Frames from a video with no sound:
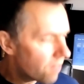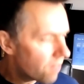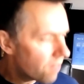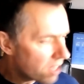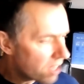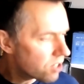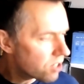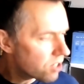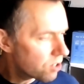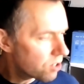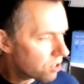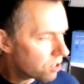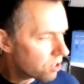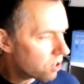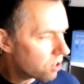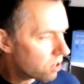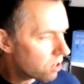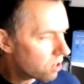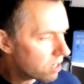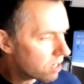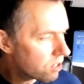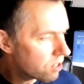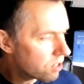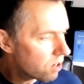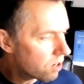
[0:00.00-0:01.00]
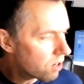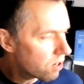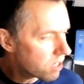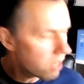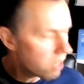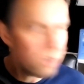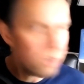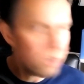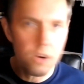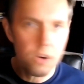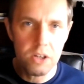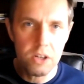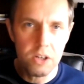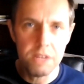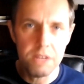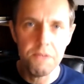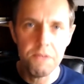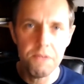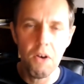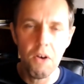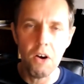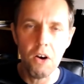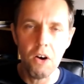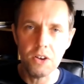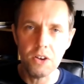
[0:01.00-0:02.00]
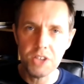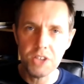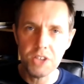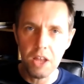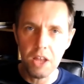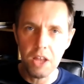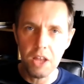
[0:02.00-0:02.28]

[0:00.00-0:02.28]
still do the cuddly toys, the little cuddly frogs. You know,